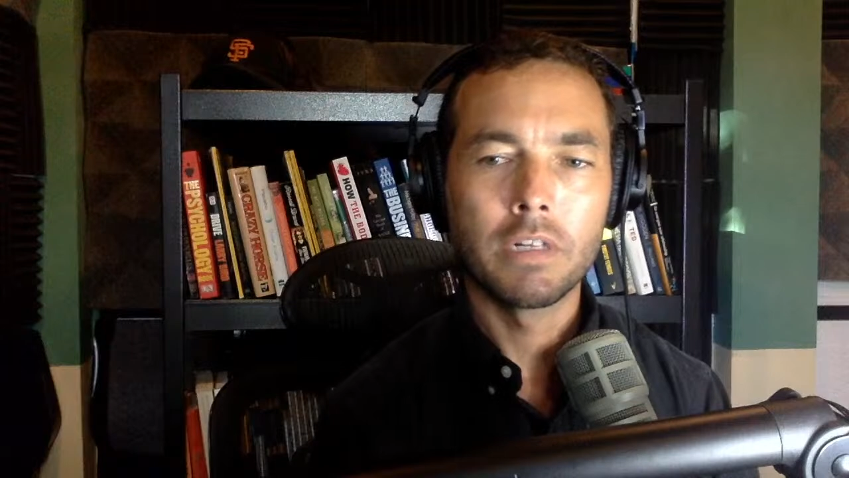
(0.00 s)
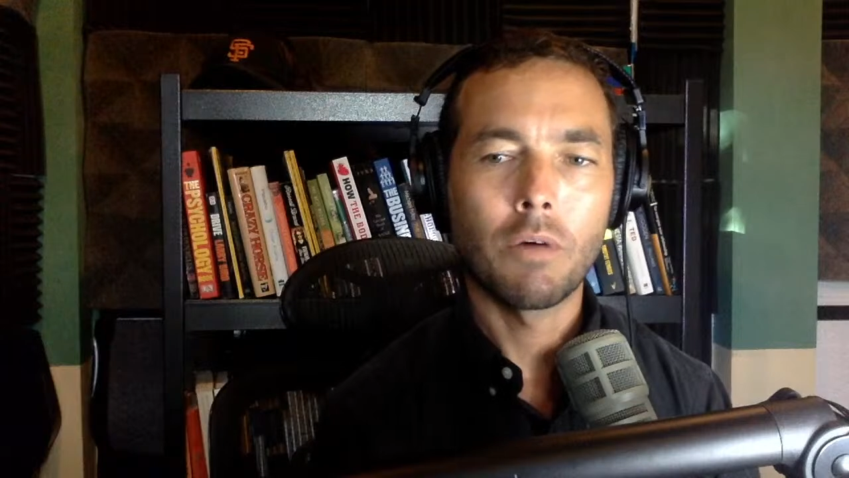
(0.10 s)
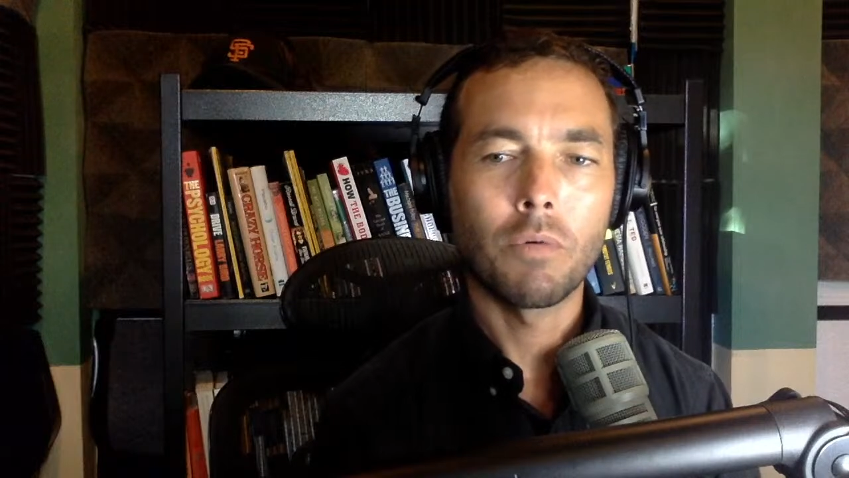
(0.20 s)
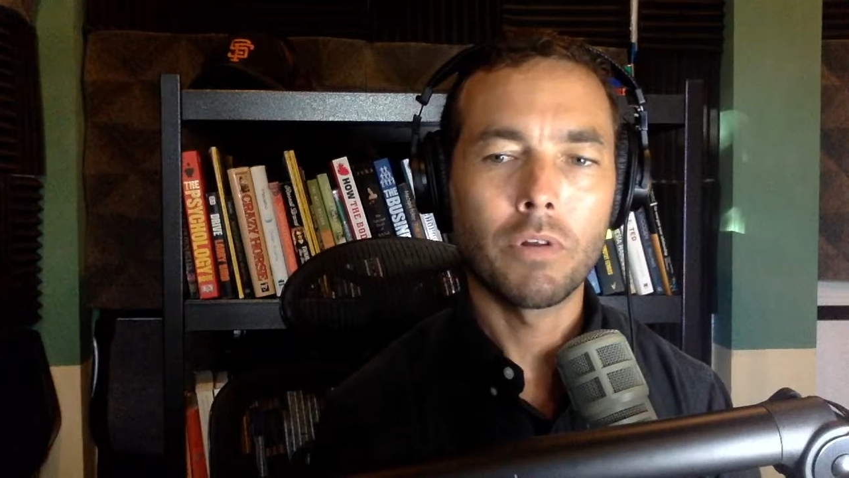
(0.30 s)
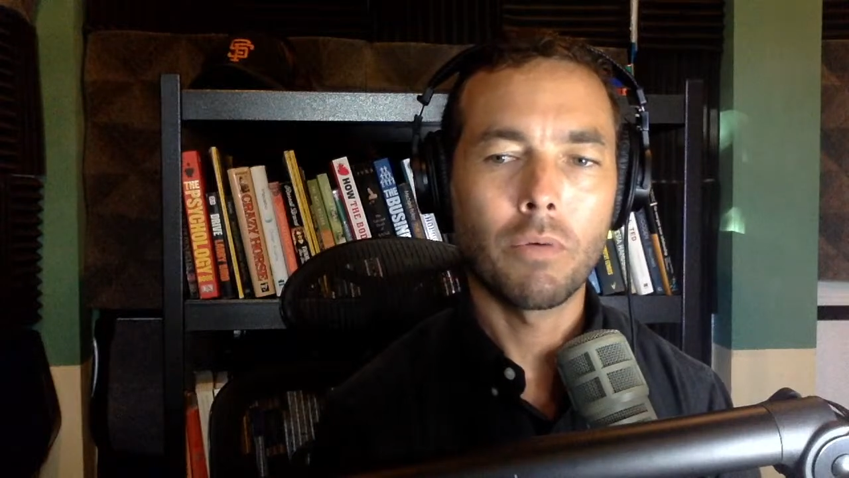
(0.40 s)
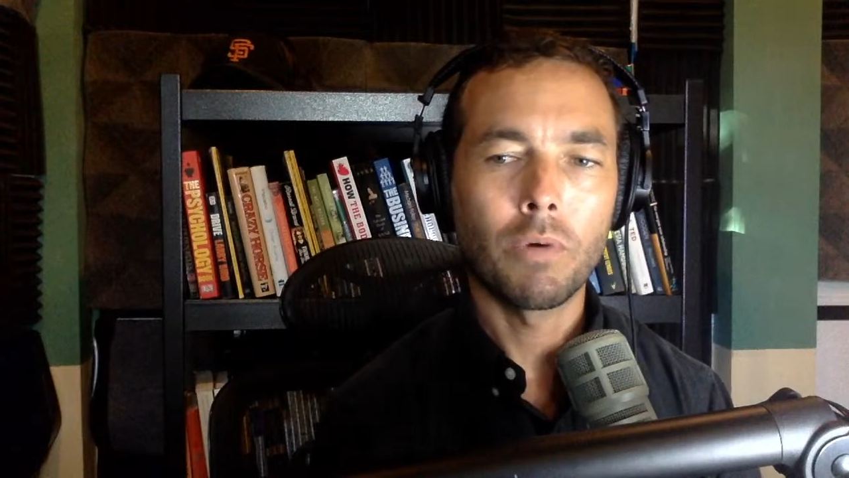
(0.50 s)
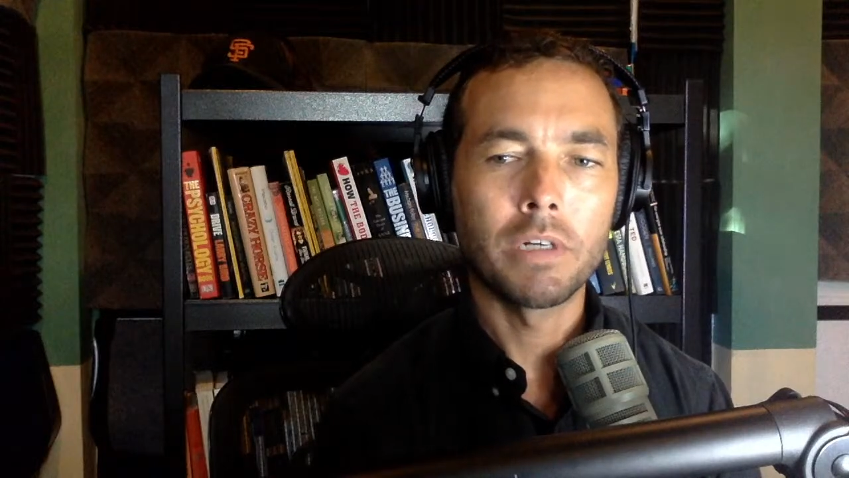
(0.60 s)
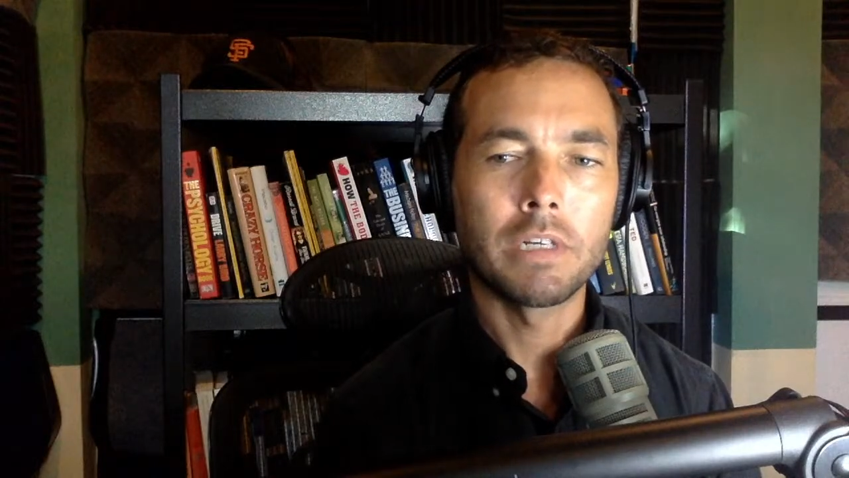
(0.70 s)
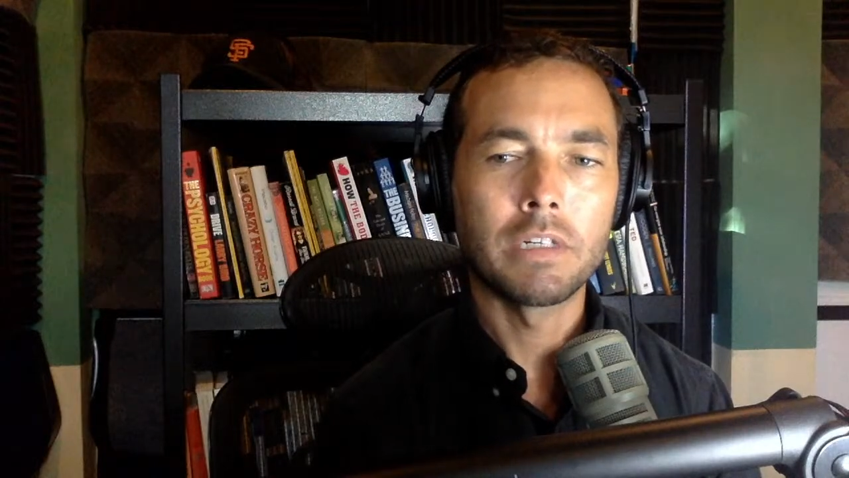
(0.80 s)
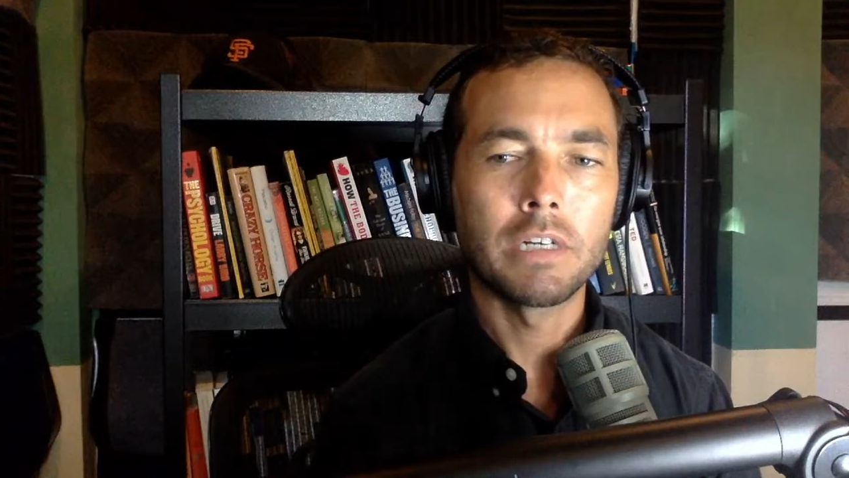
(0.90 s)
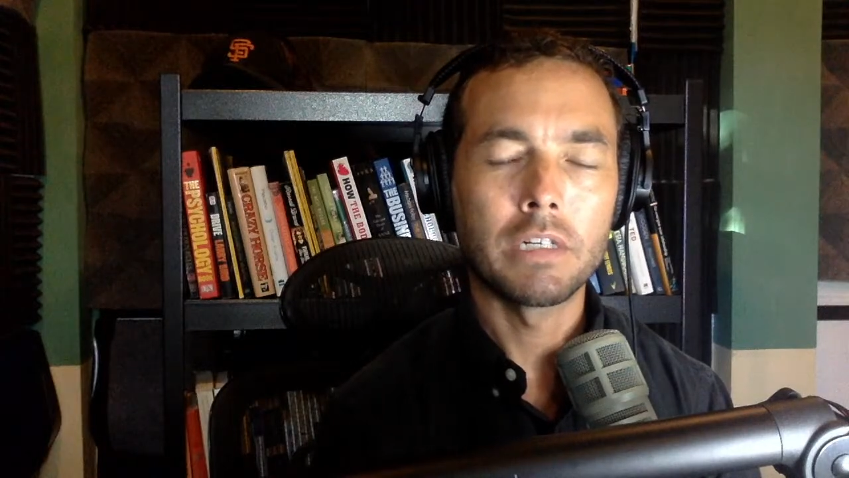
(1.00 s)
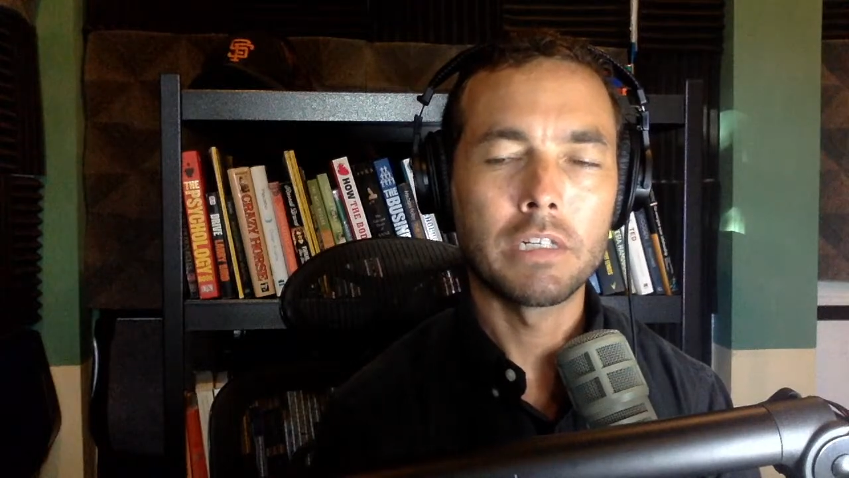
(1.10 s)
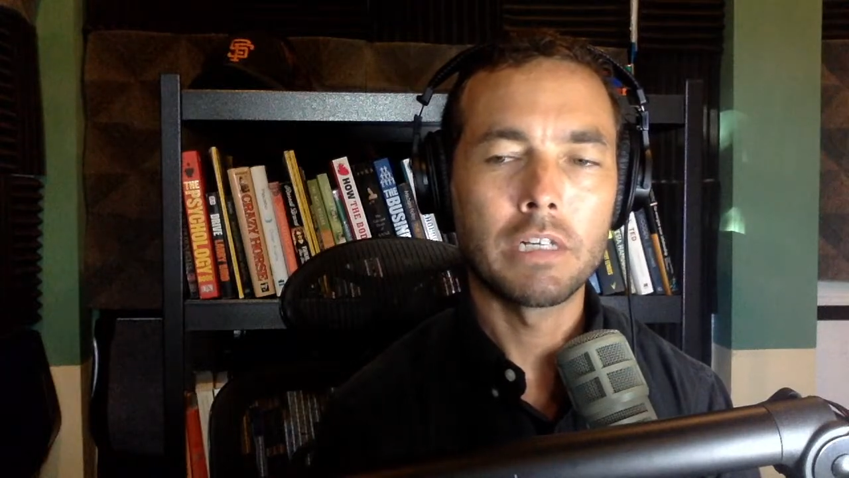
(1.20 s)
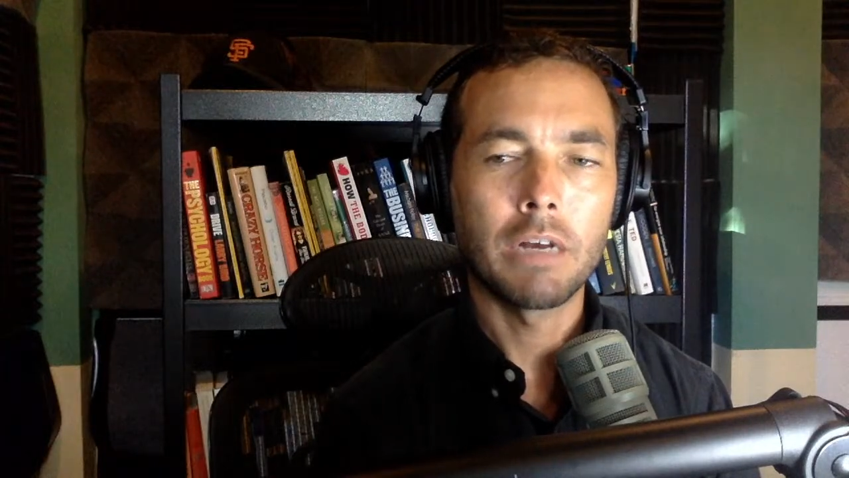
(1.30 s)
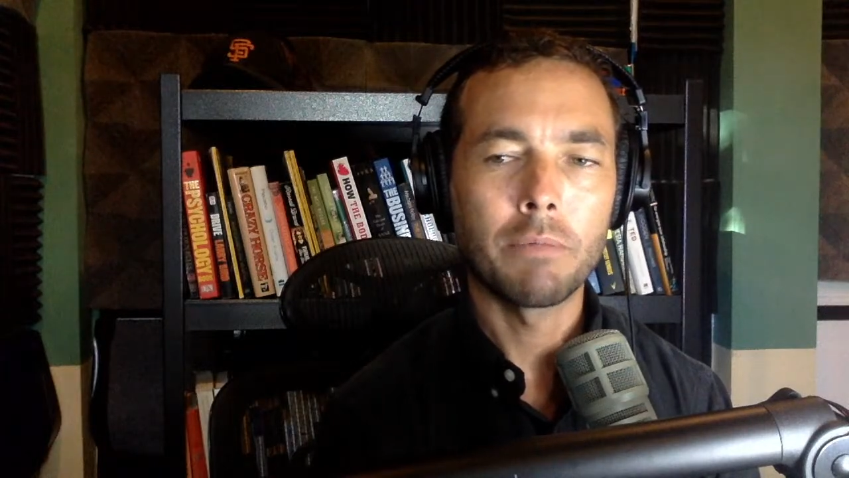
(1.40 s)
not worth the risk, says Jesse
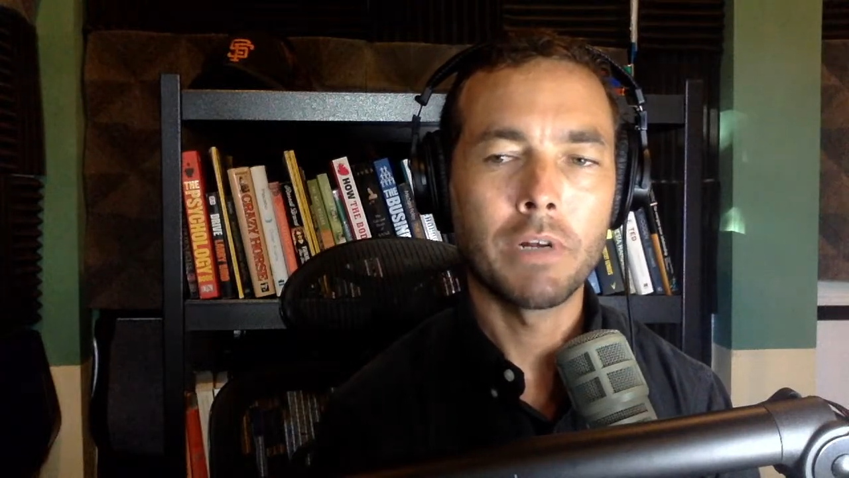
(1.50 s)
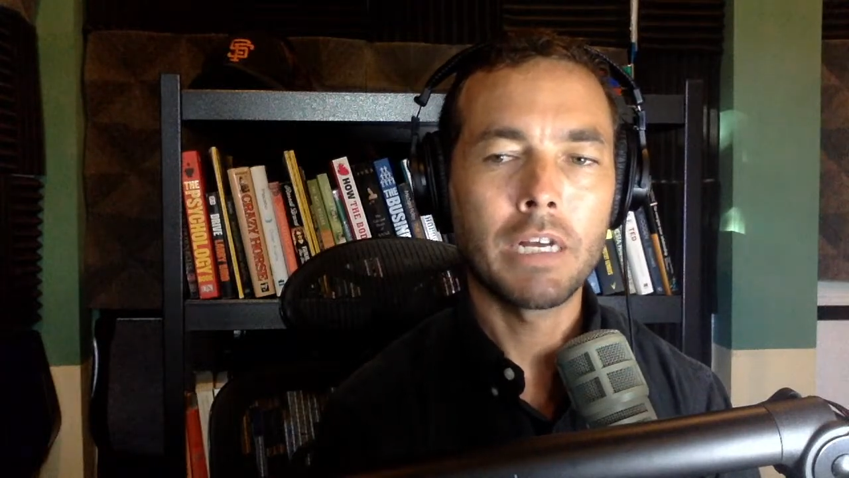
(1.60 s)
Chapman.